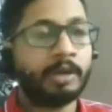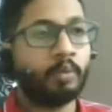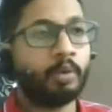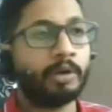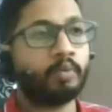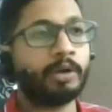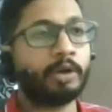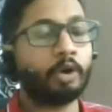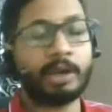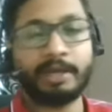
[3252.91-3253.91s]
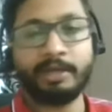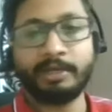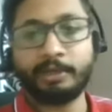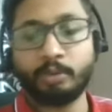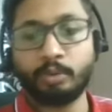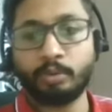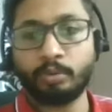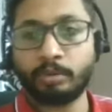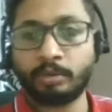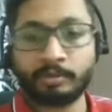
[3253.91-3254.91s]
what all I need
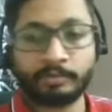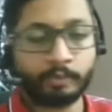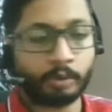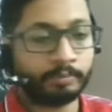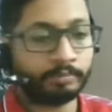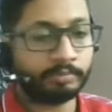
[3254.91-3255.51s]
to from